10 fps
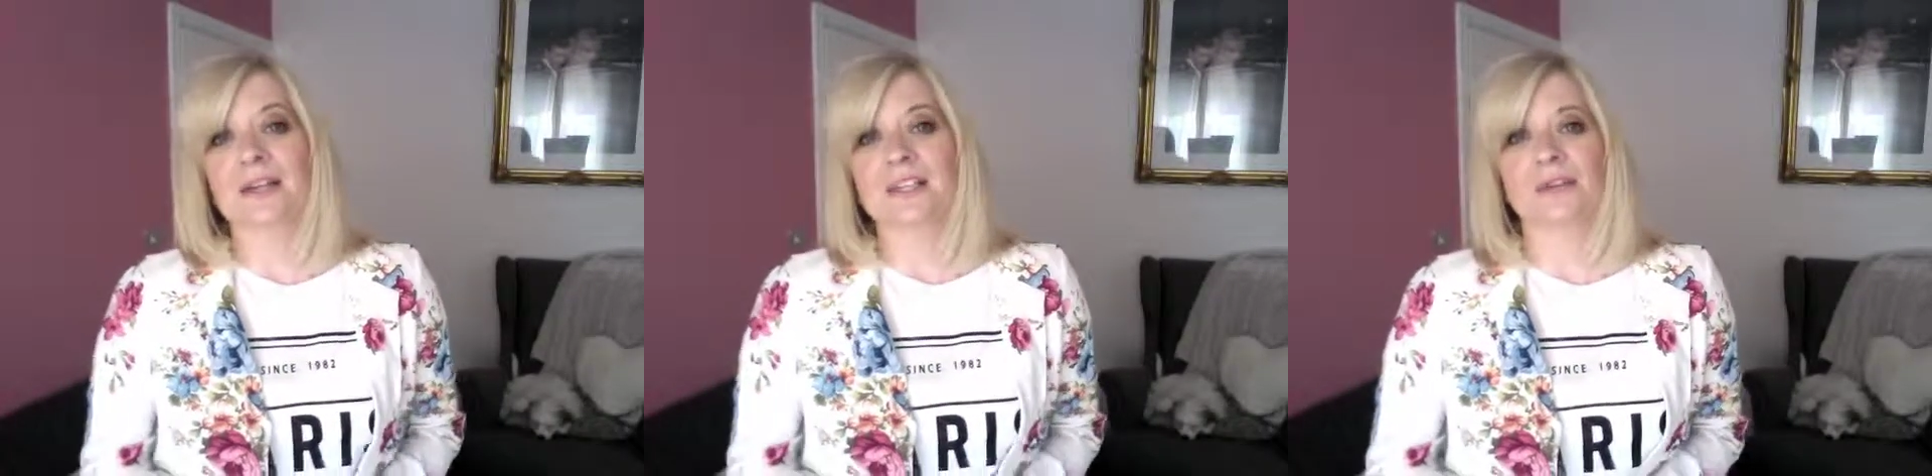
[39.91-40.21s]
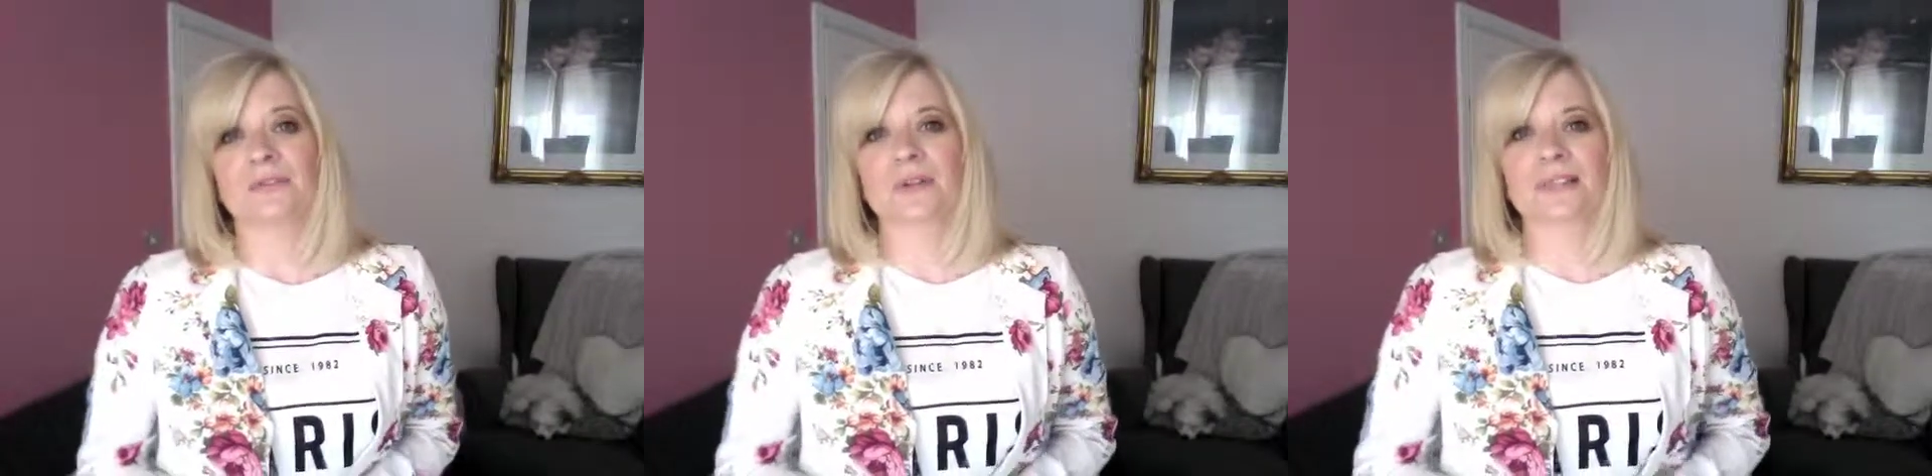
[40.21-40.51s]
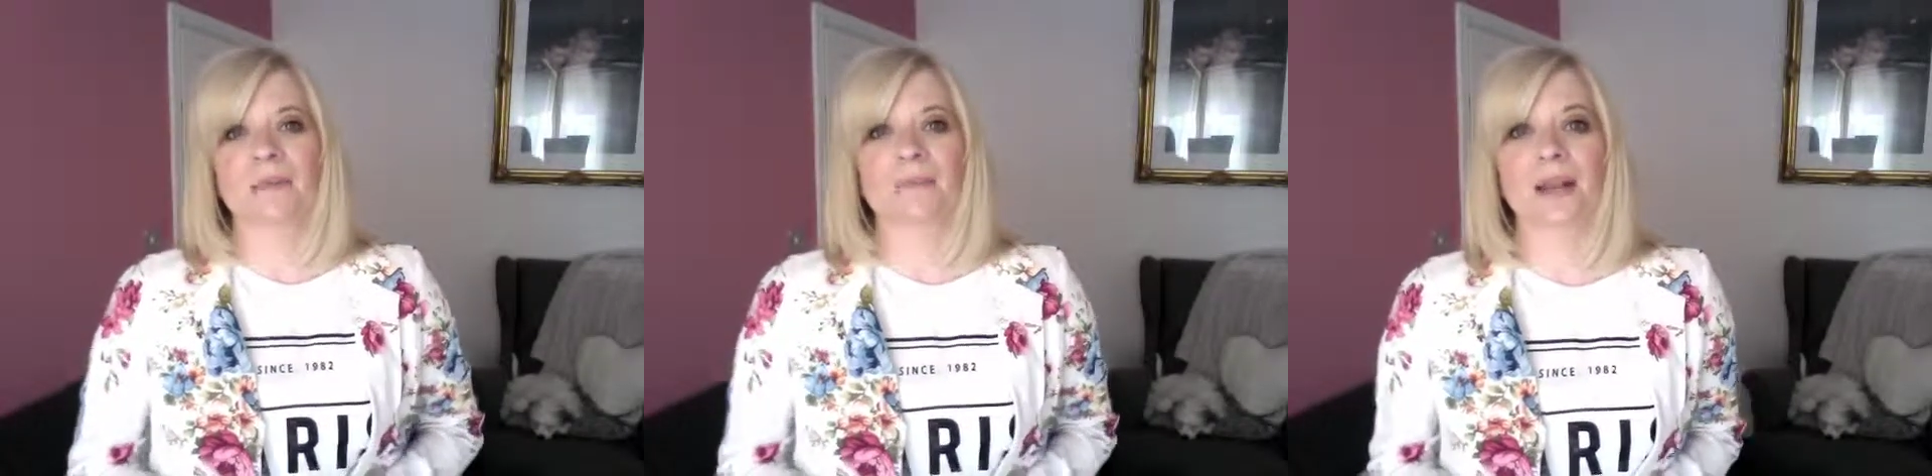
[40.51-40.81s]
So for
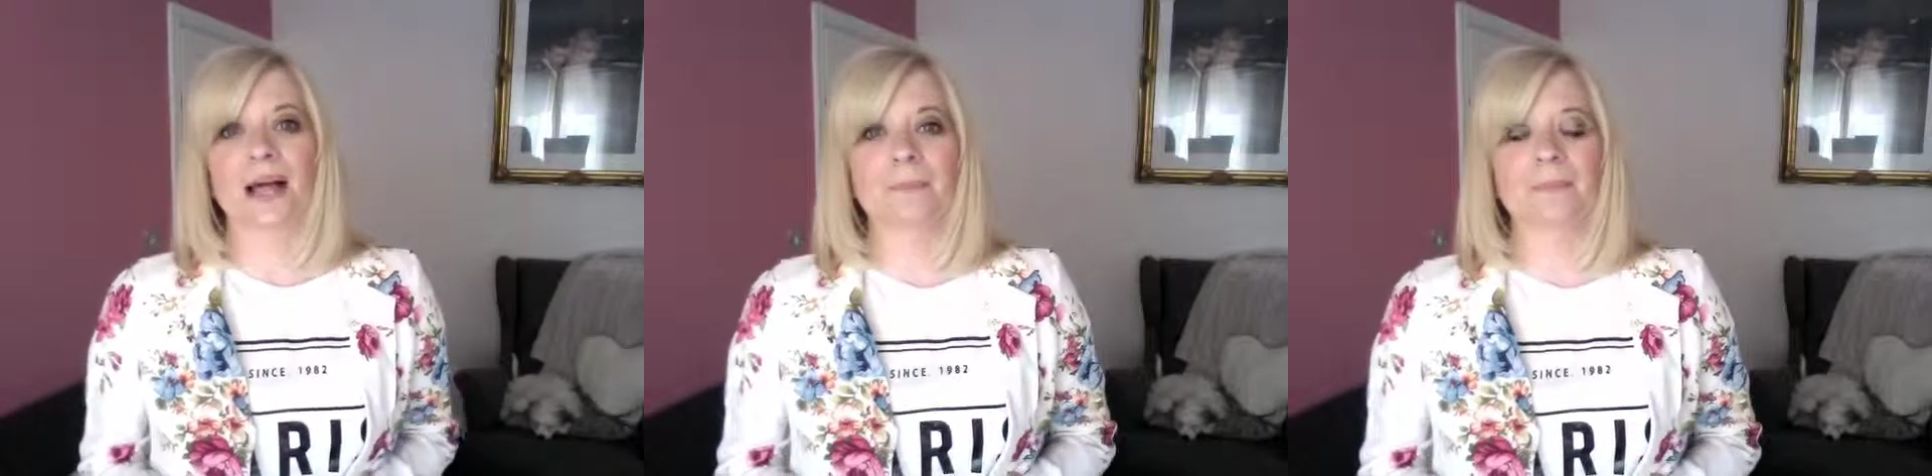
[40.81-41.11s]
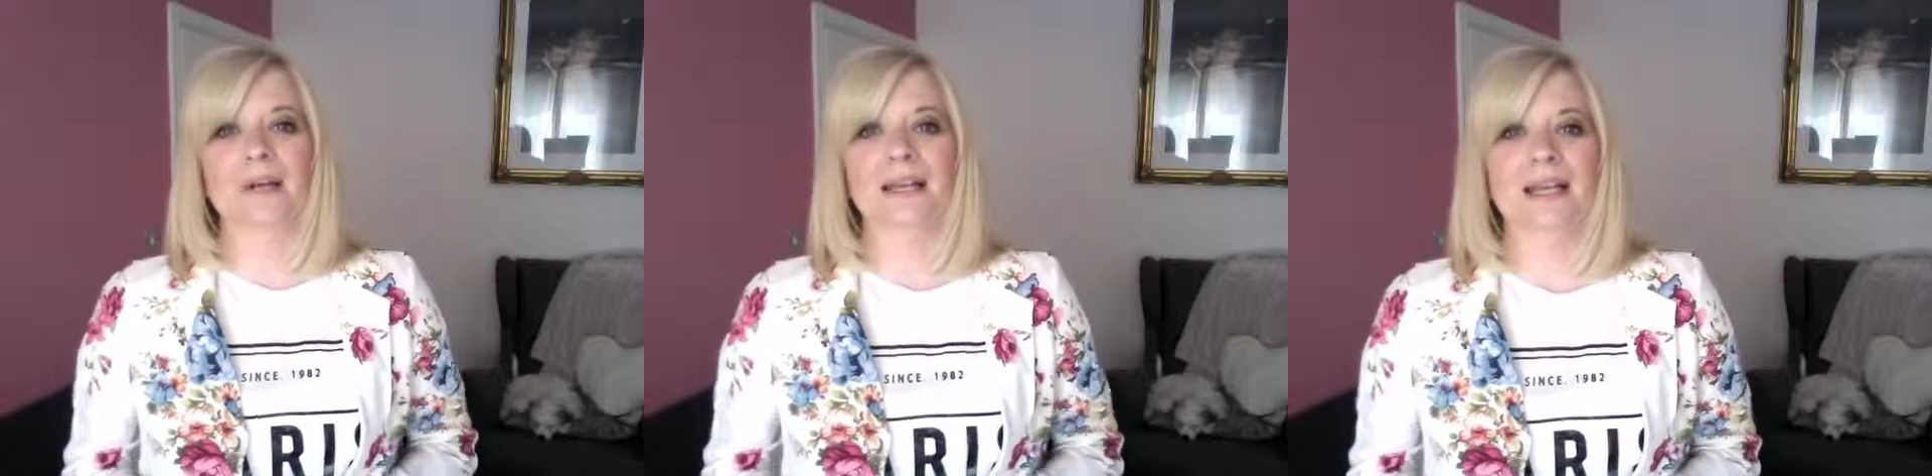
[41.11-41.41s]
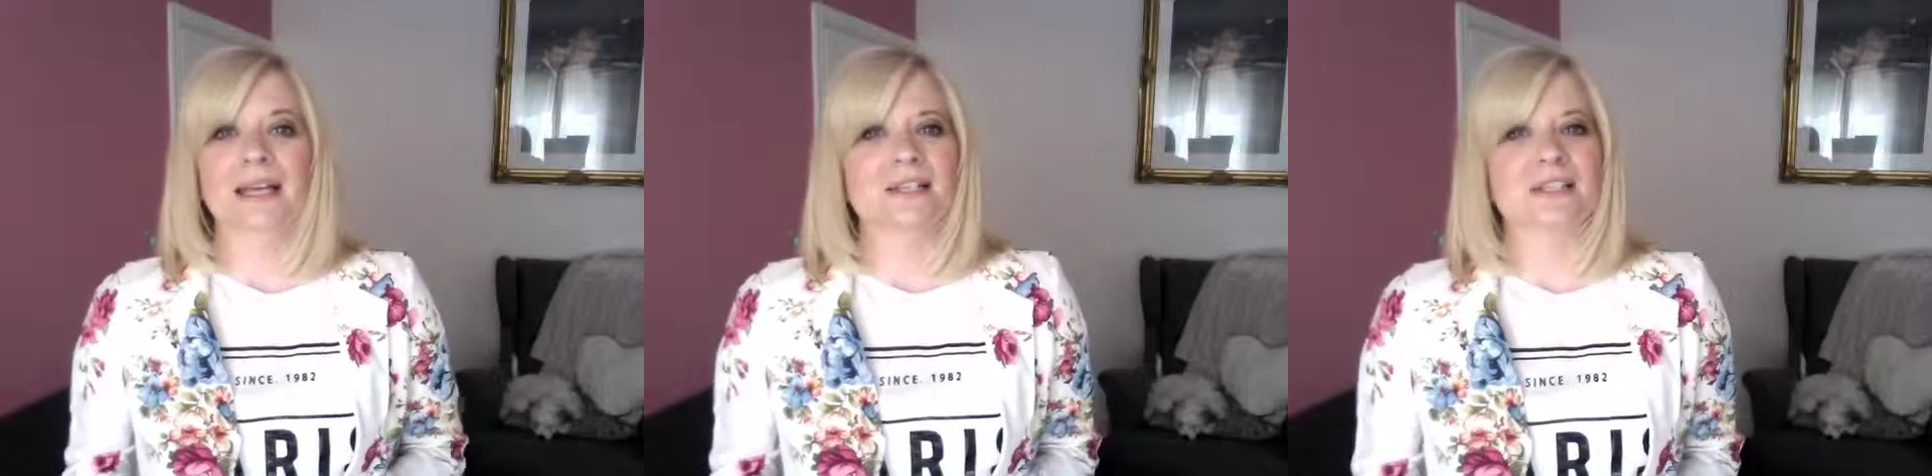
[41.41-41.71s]
example, I bring
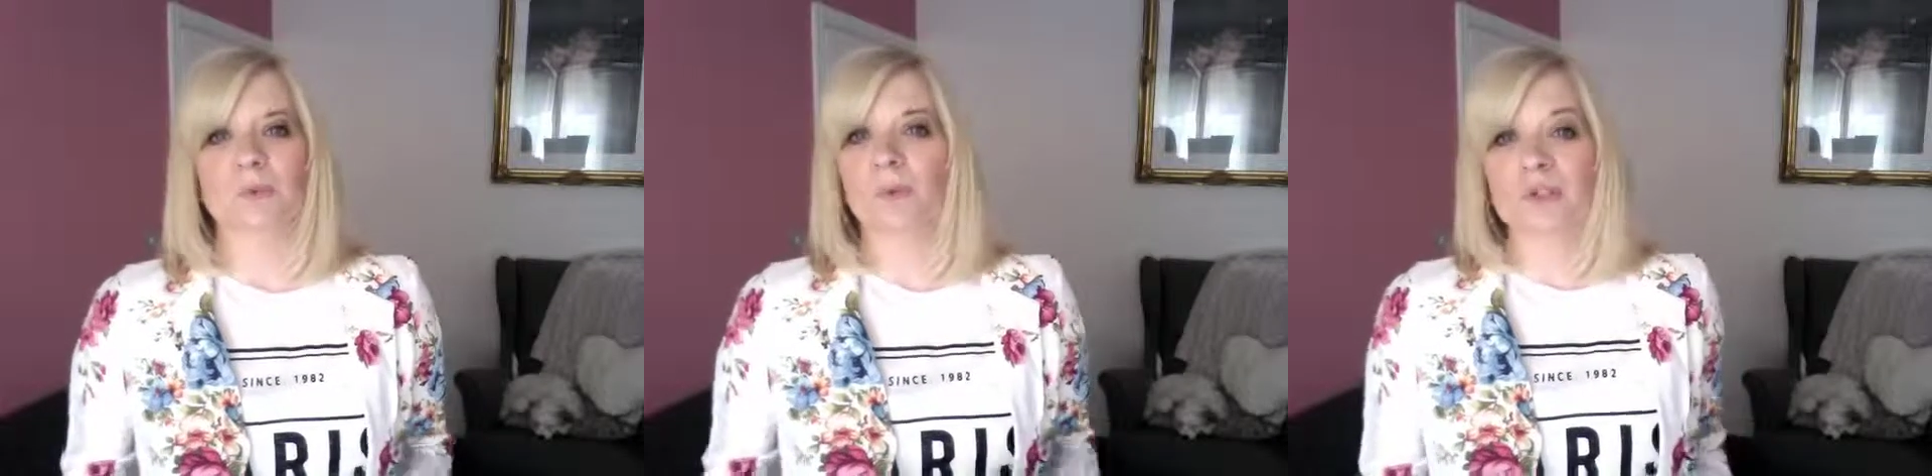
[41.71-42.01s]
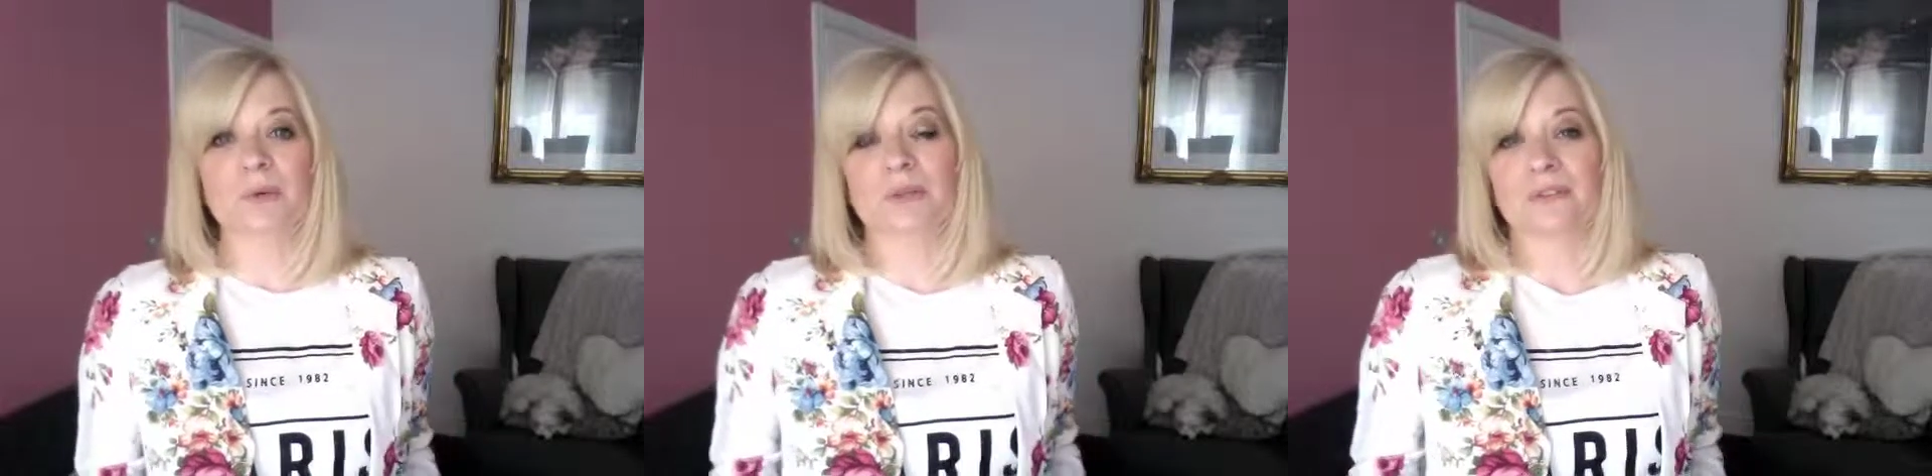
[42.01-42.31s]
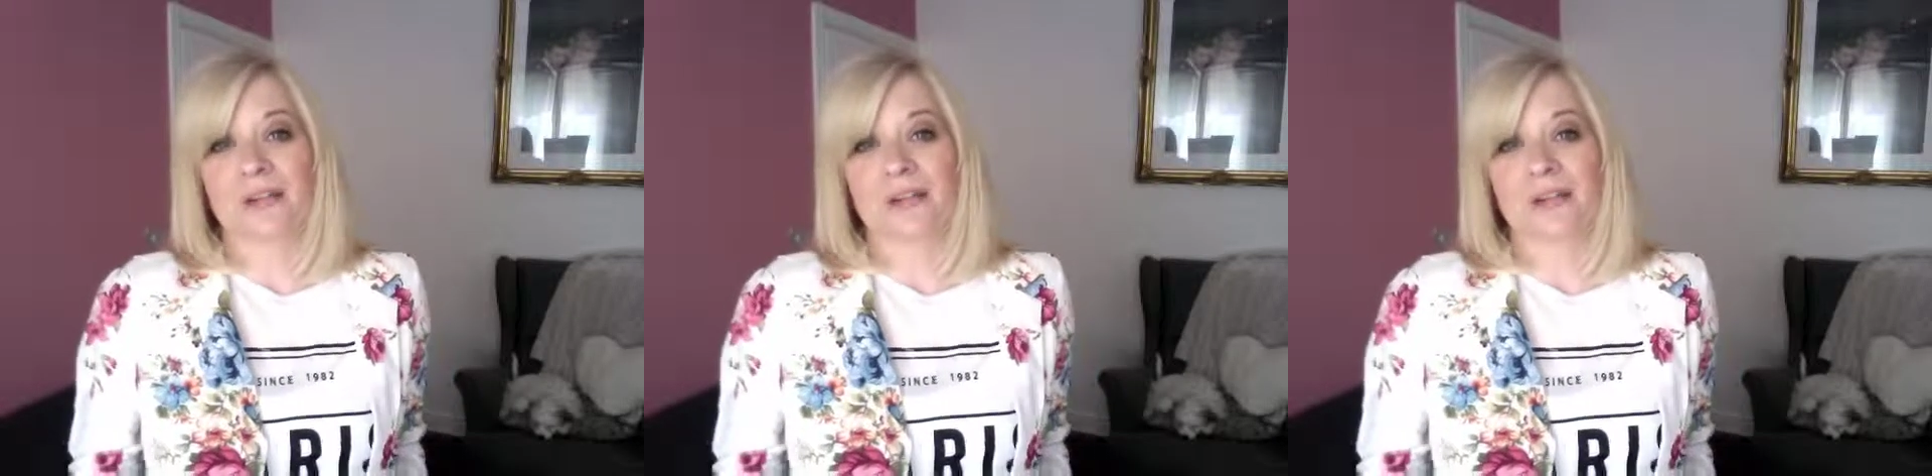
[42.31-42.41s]
some waterproof